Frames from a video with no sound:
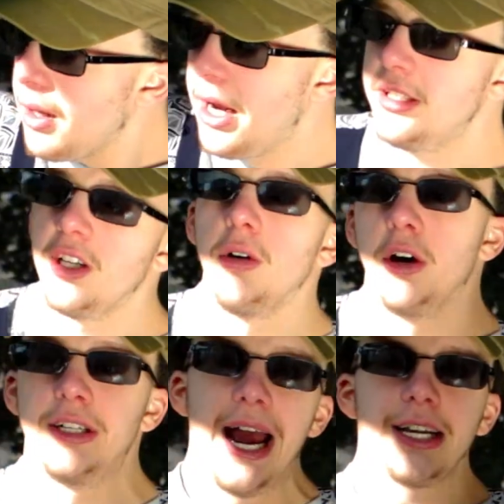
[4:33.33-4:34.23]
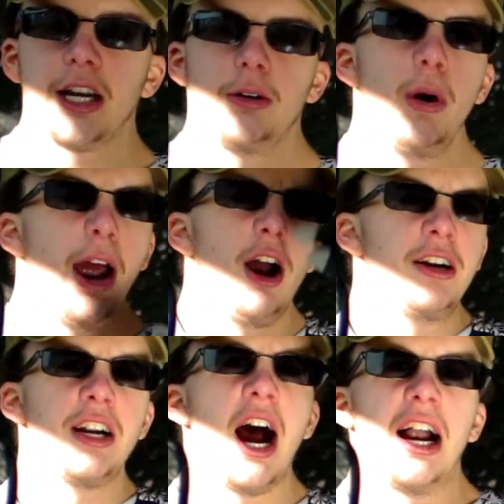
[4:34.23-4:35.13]
And so her dad's like, We are
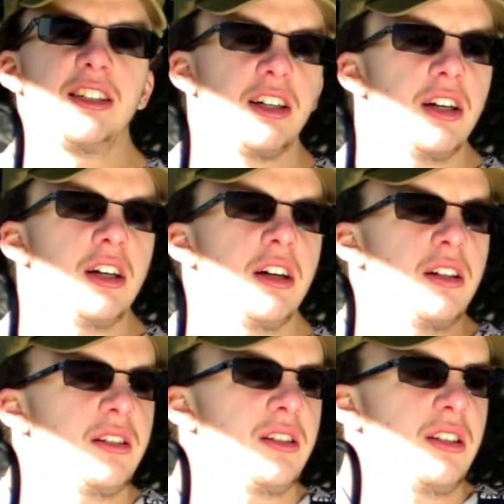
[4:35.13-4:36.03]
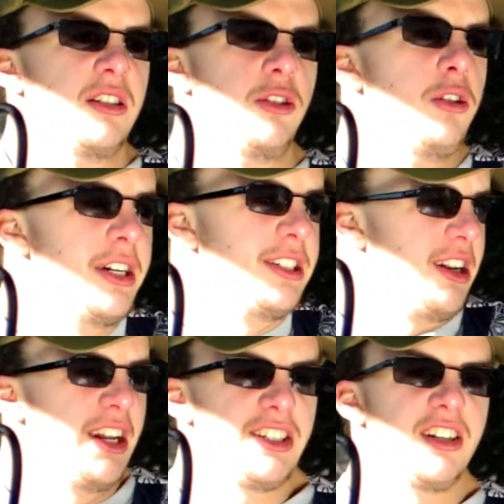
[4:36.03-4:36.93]
not! You need to
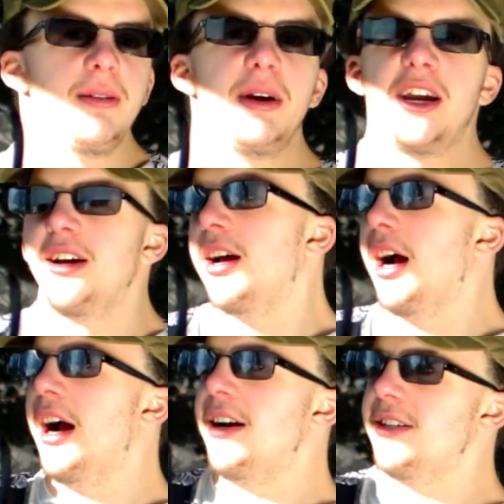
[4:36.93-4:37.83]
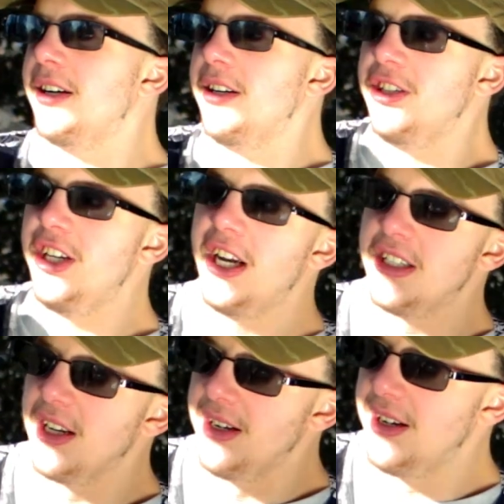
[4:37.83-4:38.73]
listen to me! And she
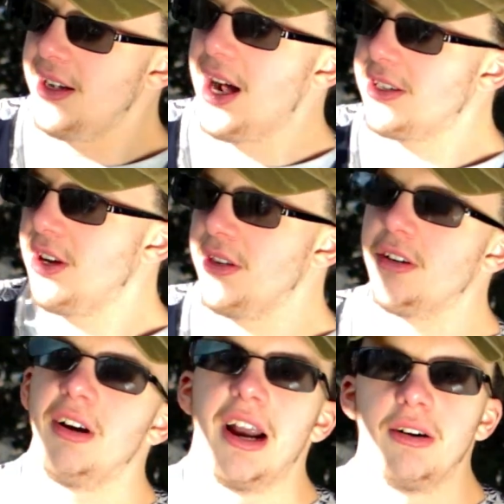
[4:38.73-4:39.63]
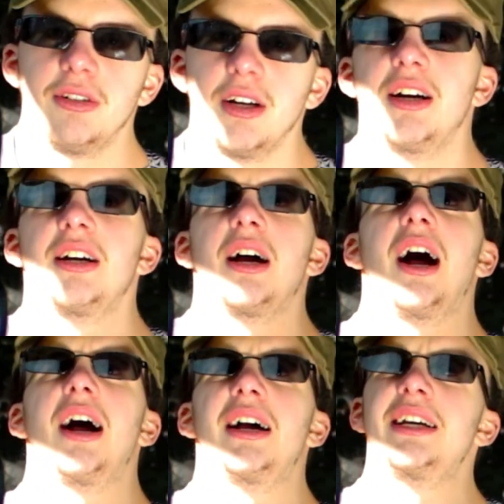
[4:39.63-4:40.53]
gets knocked on the ground.
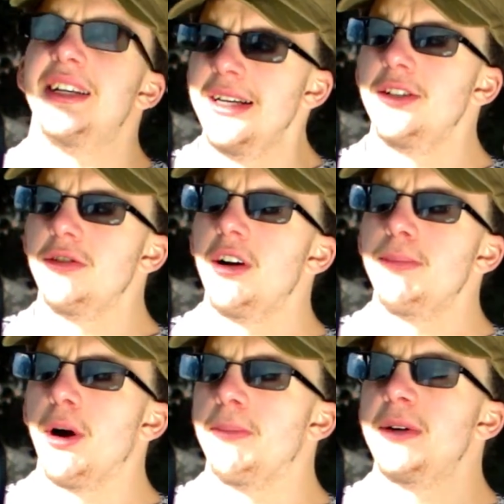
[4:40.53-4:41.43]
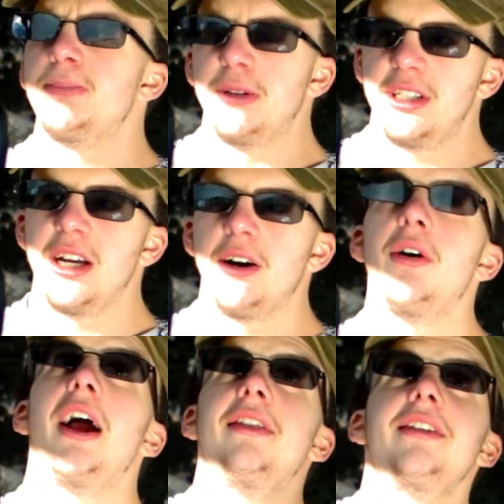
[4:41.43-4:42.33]
Uh, he didn't do it on purpose, but
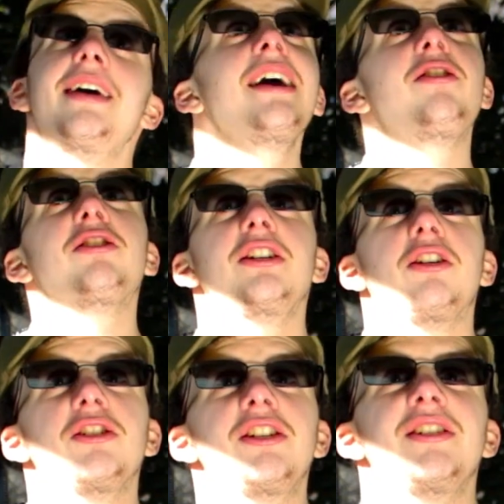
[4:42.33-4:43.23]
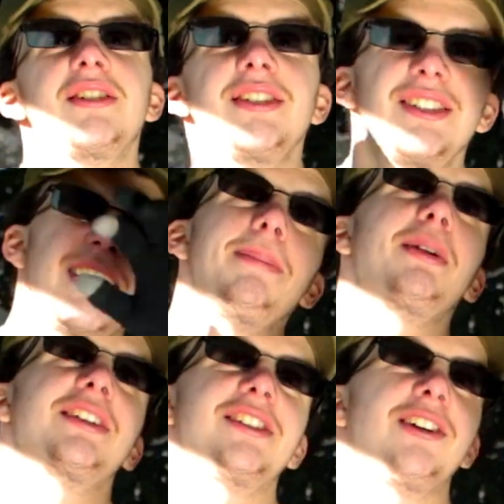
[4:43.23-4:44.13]
still. And then that causes her
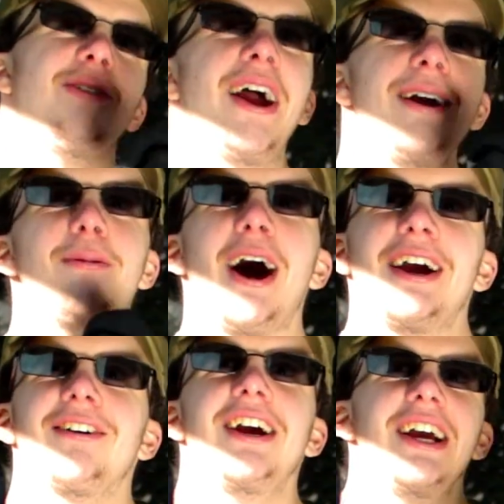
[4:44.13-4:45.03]
semblance to go haywire.